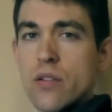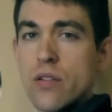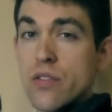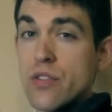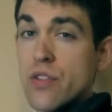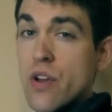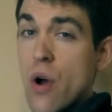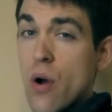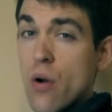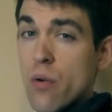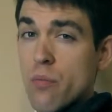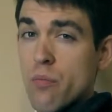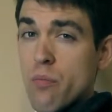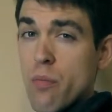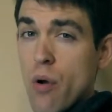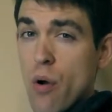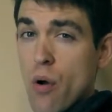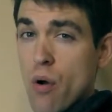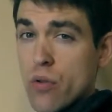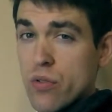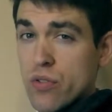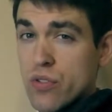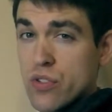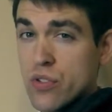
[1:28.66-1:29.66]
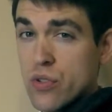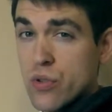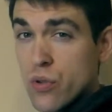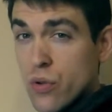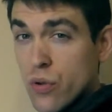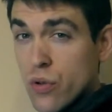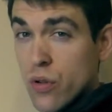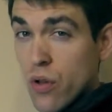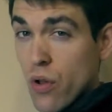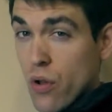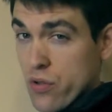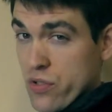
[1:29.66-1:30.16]
Don't bow
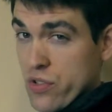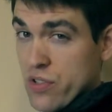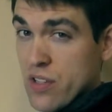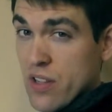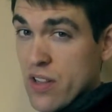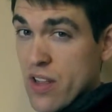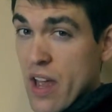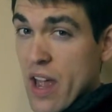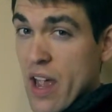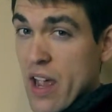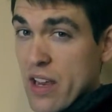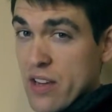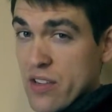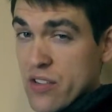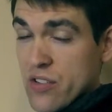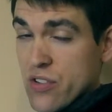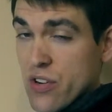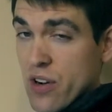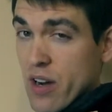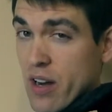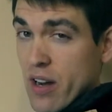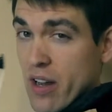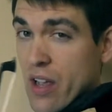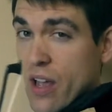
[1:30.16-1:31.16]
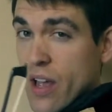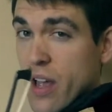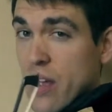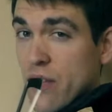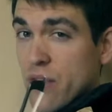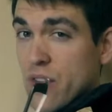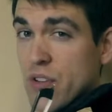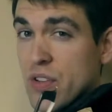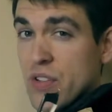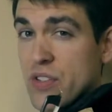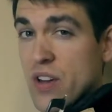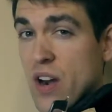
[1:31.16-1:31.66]
too close to the A string.
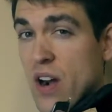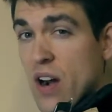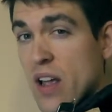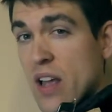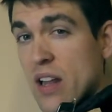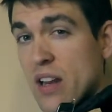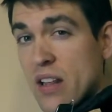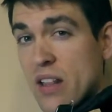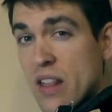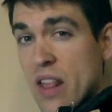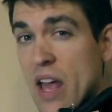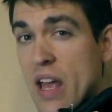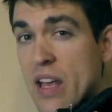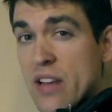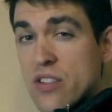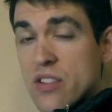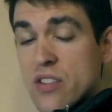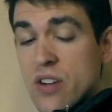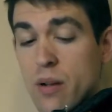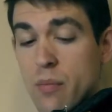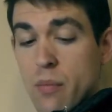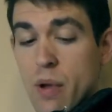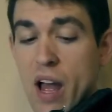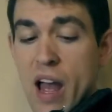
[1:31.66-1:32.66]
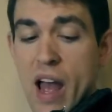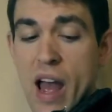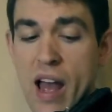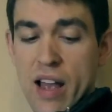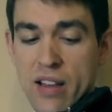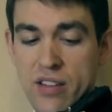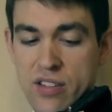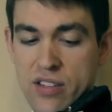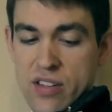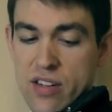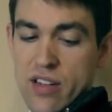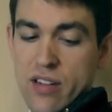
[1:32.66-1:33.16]
If you start hitting the A string by
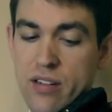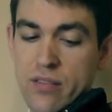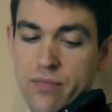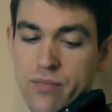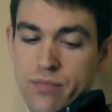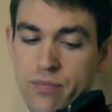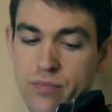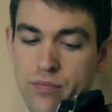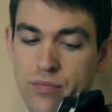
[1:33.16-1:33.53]
accident,